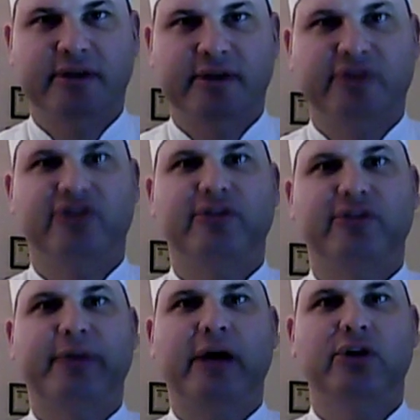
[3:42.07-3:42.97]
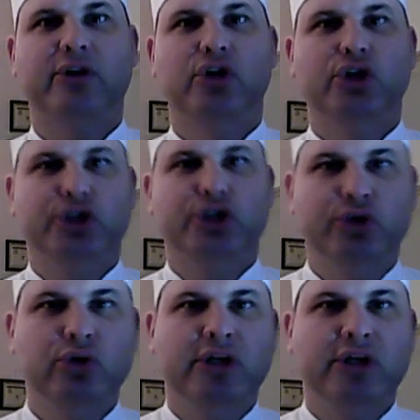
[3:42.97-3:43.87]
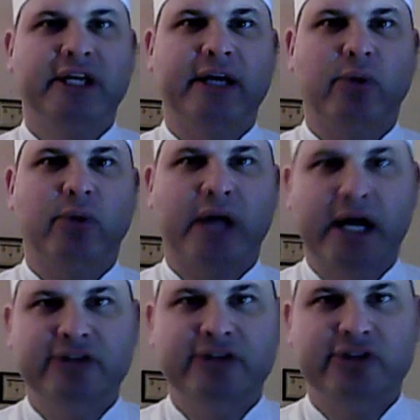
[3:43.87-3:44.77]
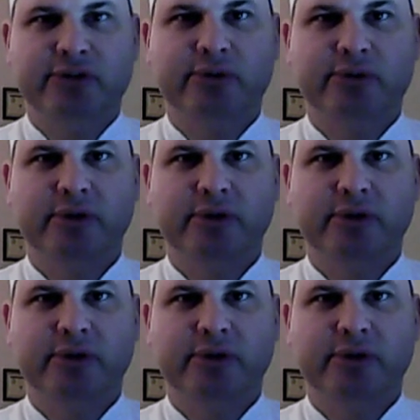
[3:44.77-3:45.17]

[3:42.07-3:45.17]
This is about you looking at what I do